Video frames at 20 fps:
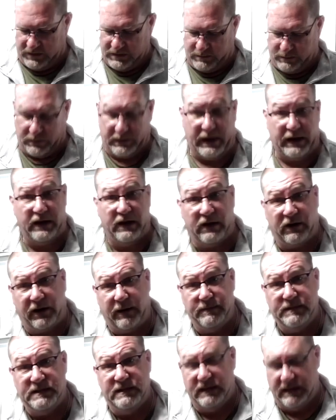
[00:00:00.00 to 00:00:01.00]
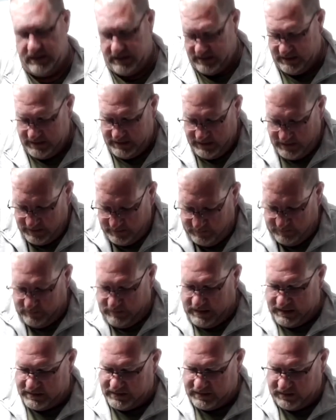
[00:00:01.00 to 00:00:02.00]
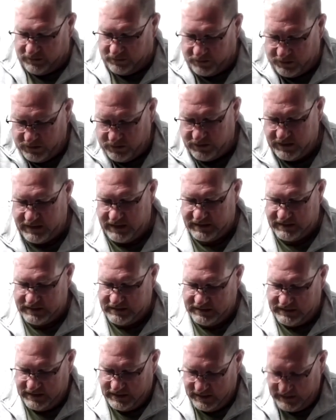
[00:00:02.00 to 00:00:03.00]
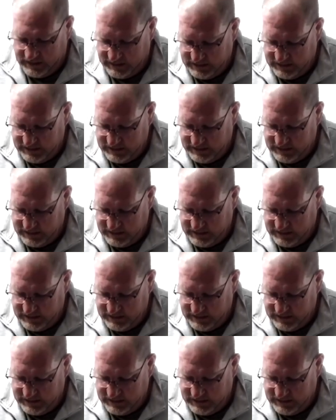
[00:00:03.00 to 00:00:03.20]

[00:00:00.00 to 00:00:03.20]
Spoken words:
those breadcrumbs mixed through this,